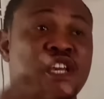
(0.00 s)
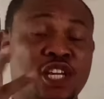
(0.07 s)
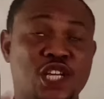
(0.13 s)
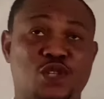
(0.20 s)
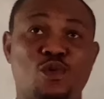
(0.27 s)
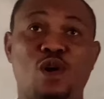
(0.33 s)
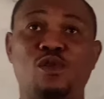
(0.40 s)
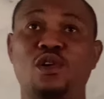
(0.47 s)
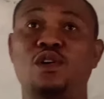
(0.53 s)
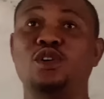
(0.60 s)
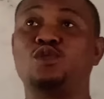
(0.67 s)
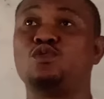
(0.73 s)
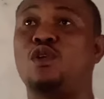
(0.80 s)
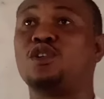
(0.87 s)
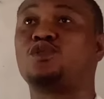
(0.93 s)
it
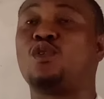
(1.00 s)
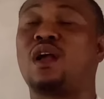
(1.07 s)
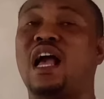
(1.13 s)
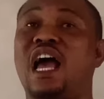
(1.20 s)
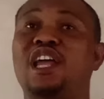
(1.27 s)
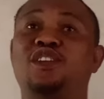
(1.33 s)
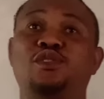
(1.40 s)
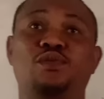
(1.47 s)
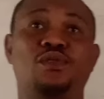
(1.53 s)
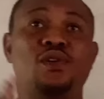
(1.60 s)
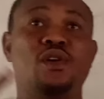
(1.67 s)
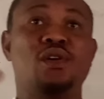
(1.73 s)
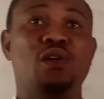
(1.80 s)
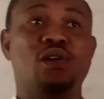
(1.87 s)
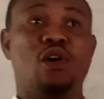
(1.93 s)
will also guide
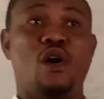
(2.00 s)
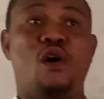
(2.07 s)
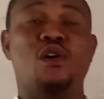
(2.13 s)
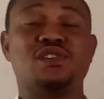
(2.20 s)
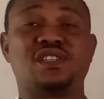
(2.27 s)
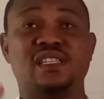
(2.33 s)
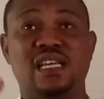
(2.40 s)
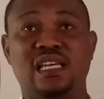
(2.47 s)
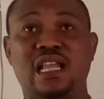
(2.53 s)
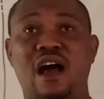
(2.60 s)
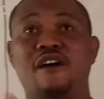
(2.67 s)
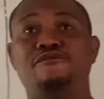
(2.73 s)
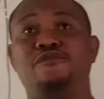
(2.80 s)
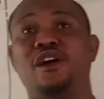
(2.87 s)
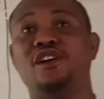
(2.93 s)
us in
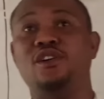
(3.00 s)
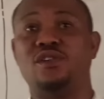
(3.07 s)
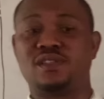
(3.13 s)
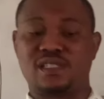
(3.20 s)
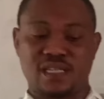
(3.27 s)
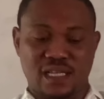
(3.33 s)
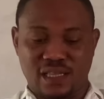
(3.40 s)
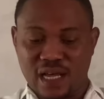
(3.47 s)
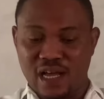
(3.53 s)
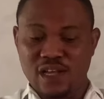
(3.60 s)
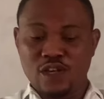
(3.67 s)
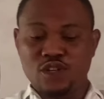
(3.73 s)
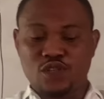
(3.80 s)
our various centers.